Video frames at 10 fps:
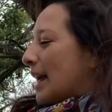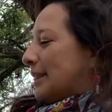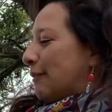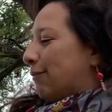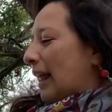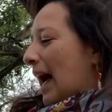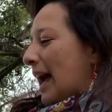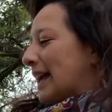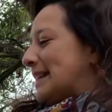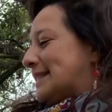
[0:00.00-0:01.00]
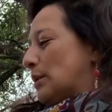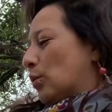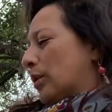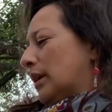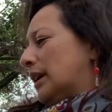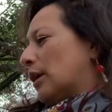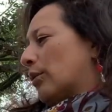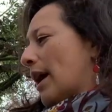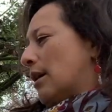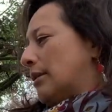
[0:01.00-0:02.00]
The fly isn't whirling
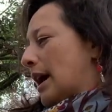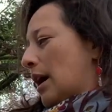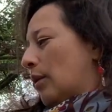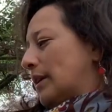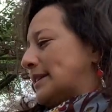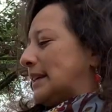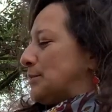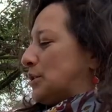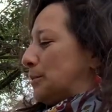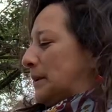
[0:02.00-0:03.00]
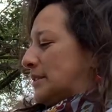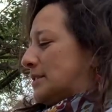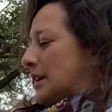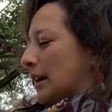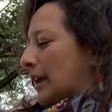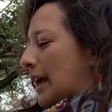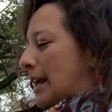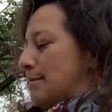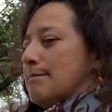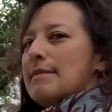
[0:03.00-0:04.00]
around now. It seems to be stuck
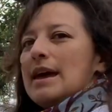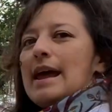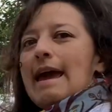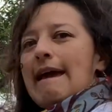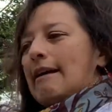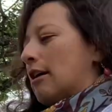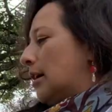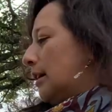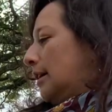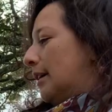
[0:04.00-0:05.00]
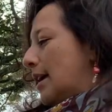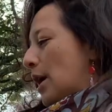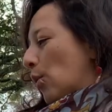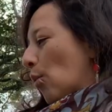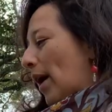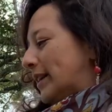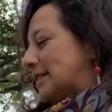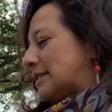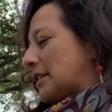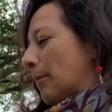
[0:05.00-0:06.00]
in mid-air. What is
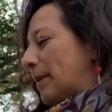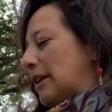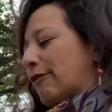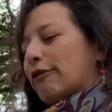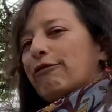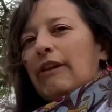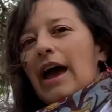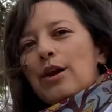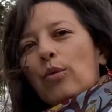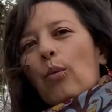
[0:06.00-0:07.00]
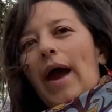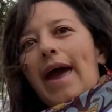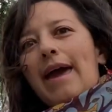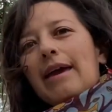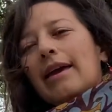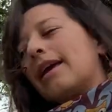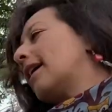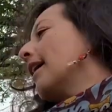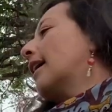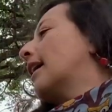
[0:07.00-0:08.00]
stopping it from flying away?
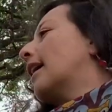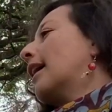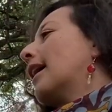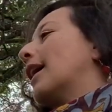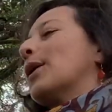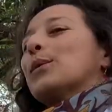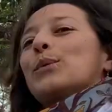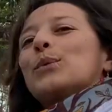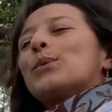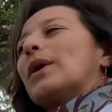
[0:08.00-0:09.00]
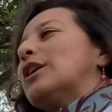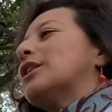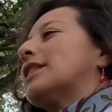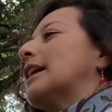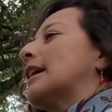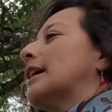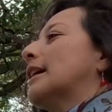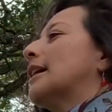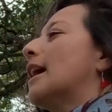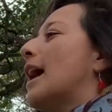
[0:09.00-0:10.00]
What do you think?
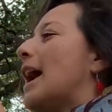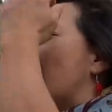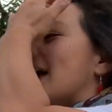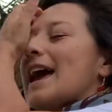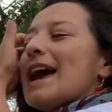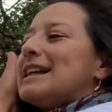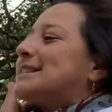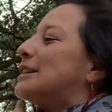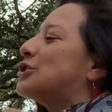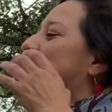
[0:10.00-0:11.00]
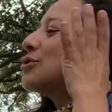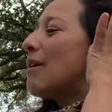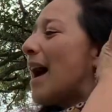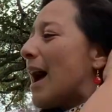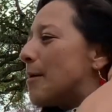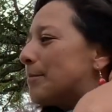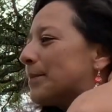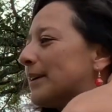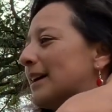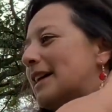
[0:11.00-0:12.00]
It's a trap!
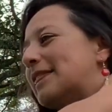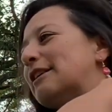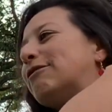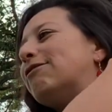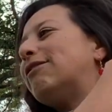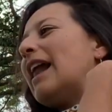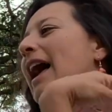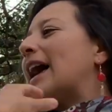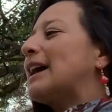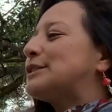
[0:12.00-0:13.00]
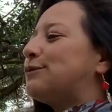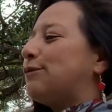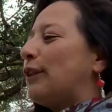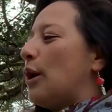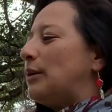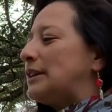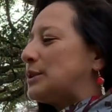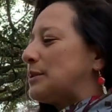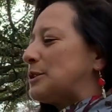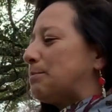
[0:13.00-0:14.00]
The fly has flown
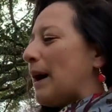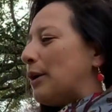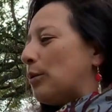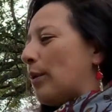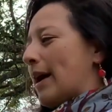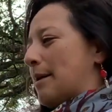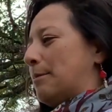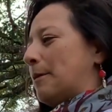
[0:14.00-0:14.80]
into a spider web.